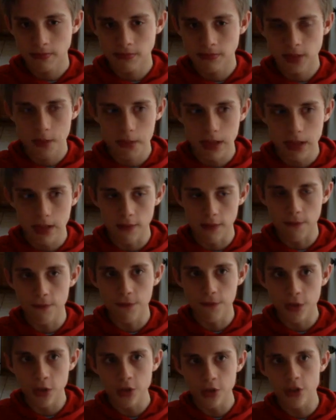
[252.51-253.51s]
to be the
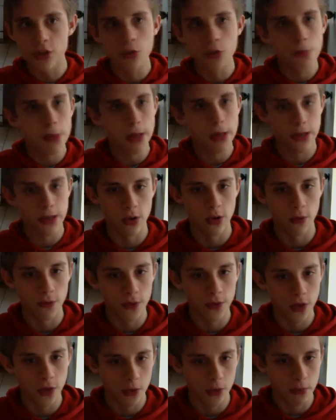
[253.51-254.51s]
first superhero
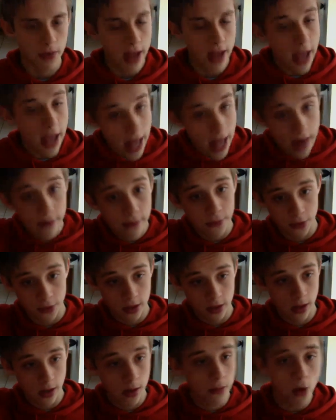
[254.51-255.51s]
film
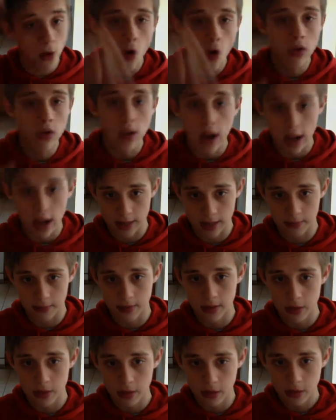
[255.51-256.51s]
ever of all time
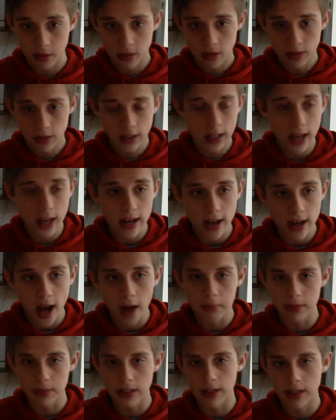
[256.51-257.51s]
to get
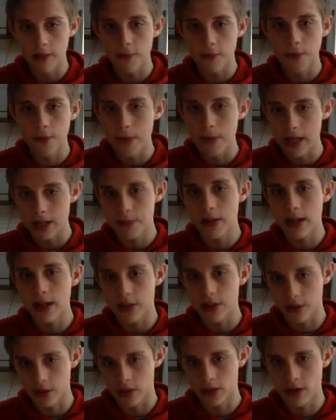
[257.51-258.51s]
nominated for Best
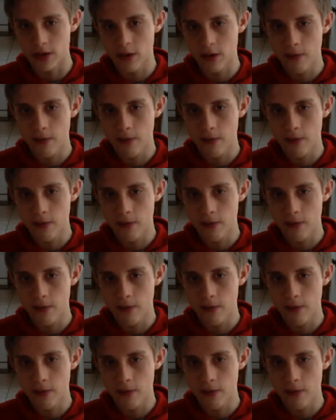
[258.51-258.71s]
Picture.